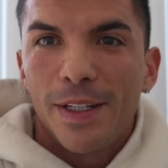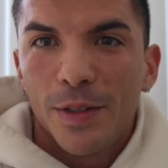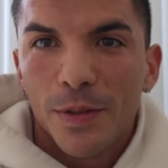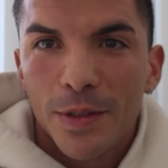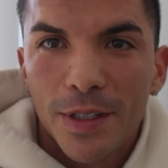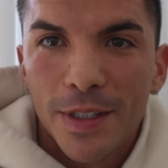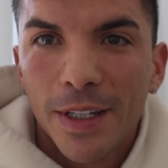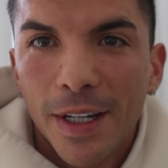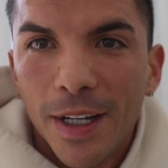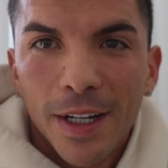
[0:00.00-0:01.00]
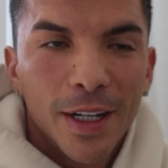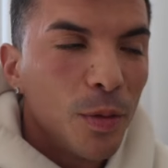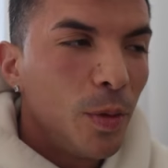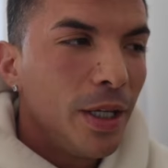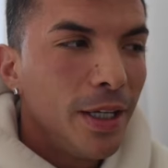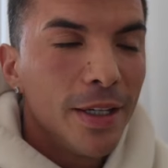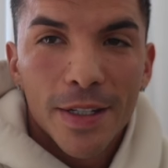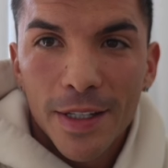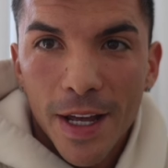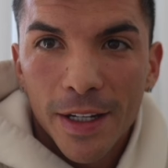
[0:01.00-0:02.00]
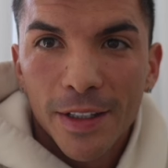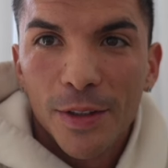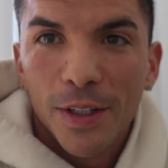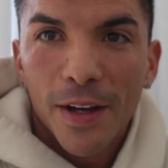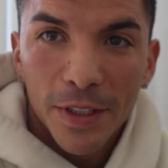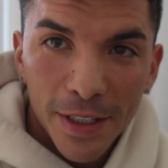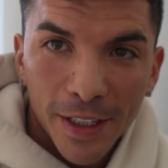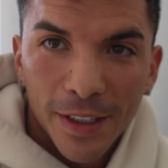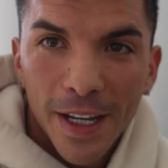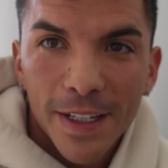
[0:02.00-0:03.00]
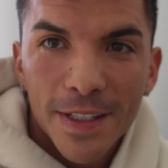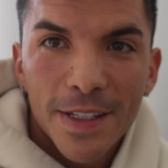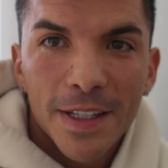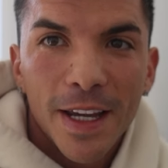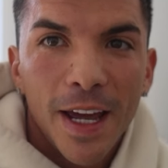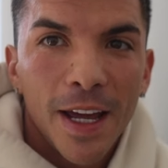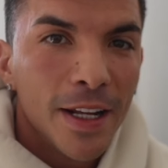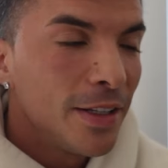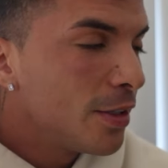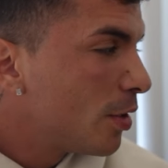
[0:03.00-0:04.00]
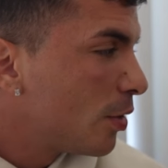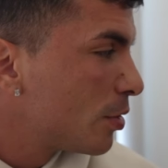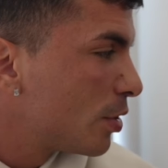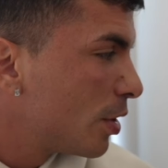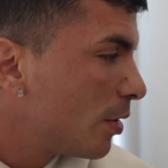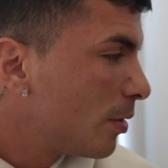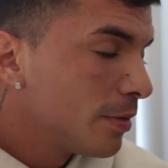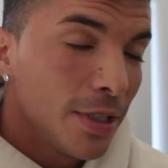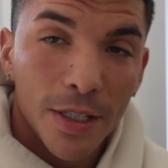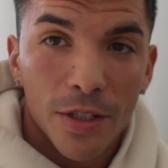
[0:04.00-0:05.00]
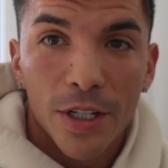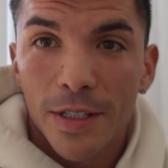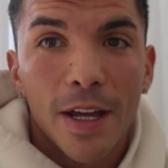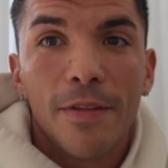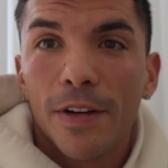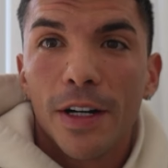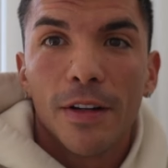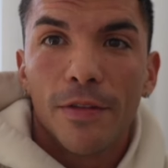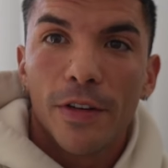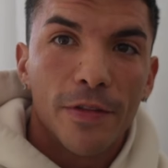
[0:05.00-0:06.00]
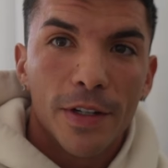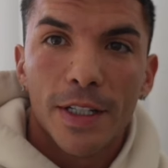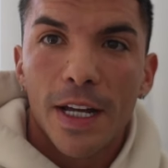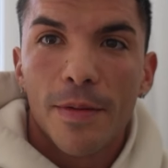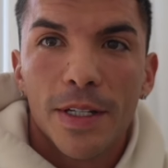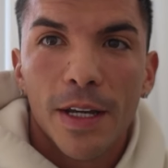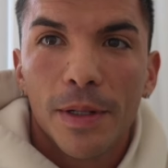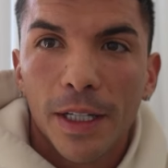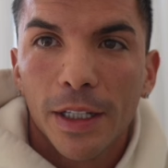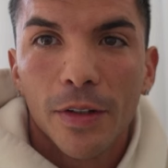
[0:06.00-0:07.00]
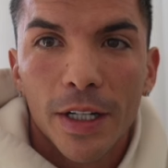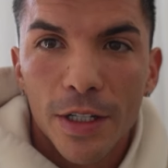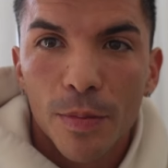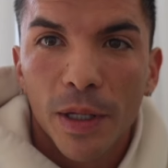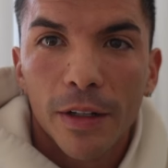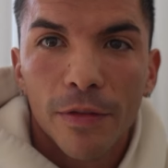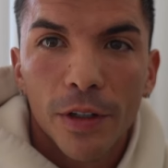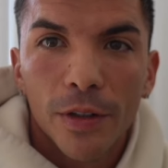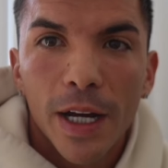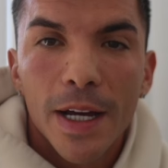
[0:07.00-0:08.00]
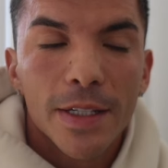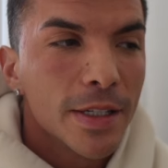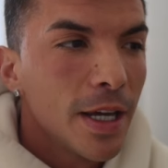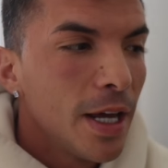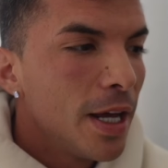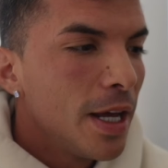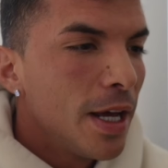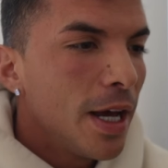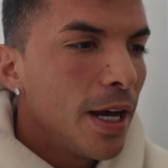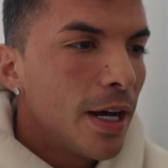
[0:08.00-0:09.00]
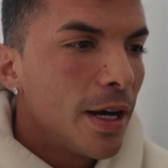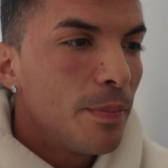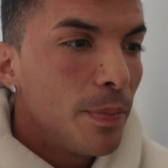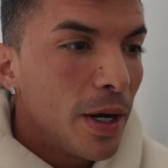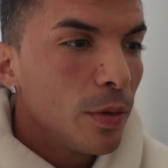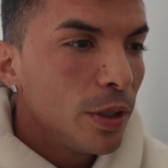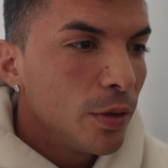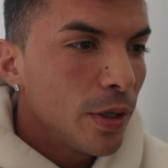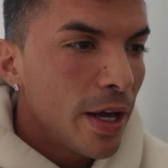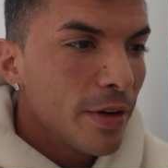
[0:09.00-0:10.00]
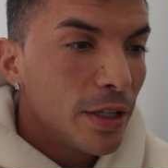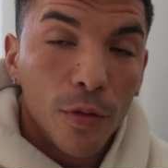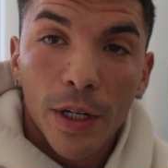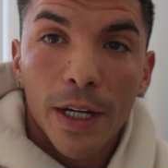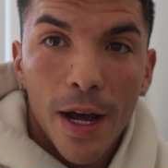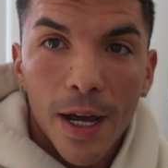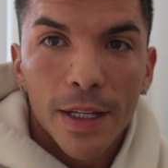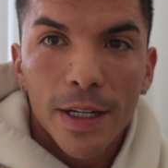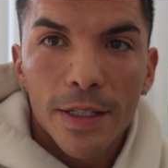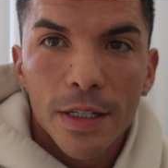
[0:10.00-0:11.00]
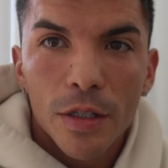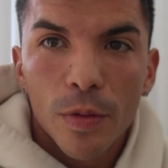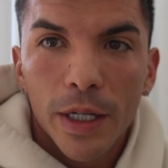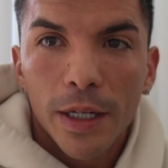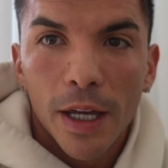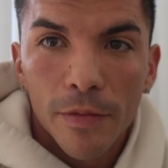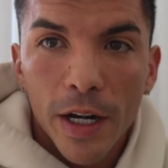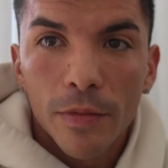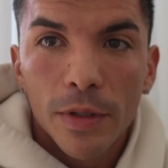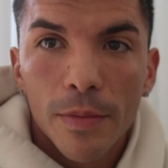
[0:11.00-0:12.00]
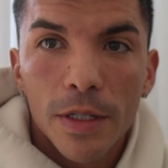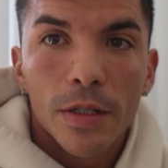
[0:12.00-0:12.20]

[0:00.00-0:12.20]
news. We starting to have a dig days, and also this is just I've heard it for the first time. Same like you, I just played for you guys. Uh, but we do have a three high days this week, and one of them is